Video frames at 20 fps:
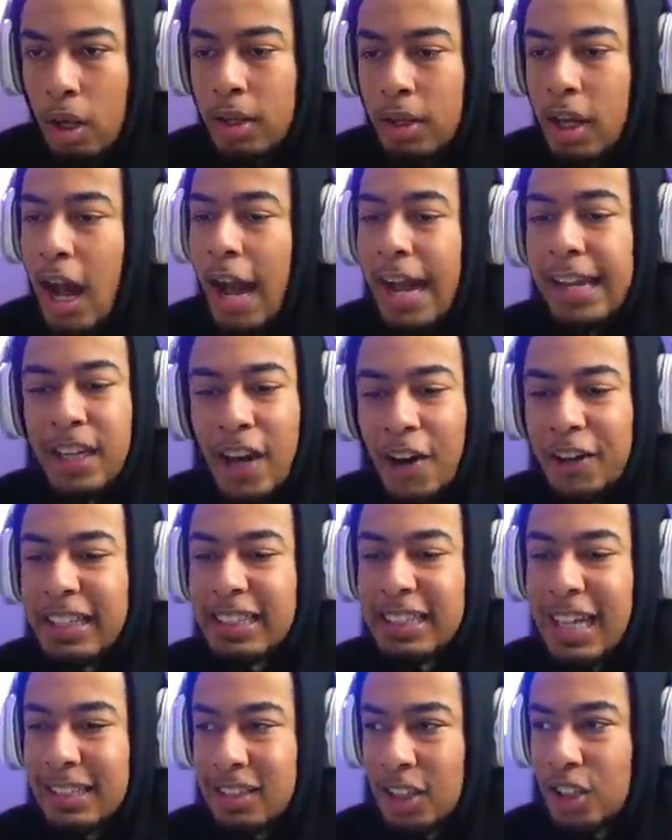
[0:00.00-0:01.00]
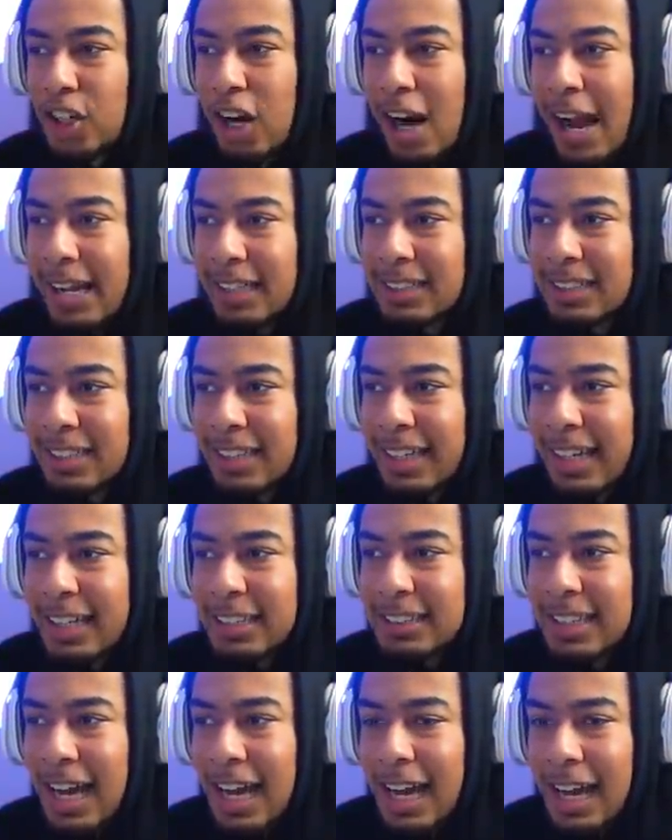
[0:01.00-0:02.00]
Alright, yo, these guys are cracked.
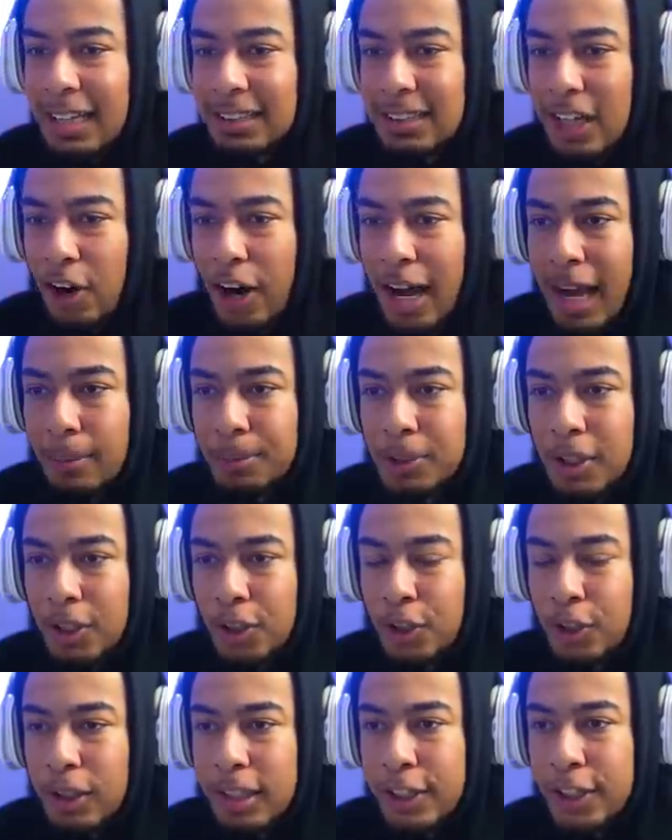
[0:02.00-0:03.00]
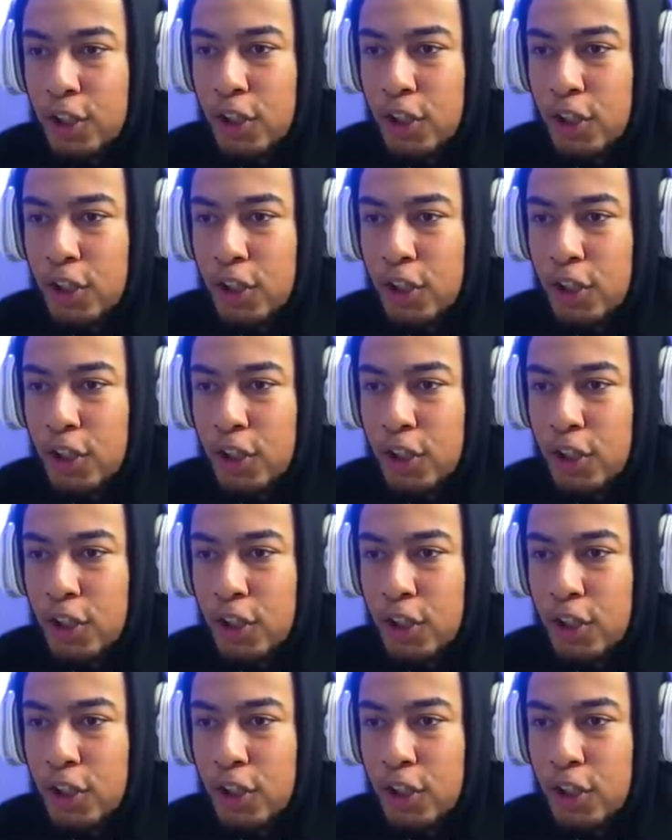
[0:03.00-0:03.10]
These guys are absolutely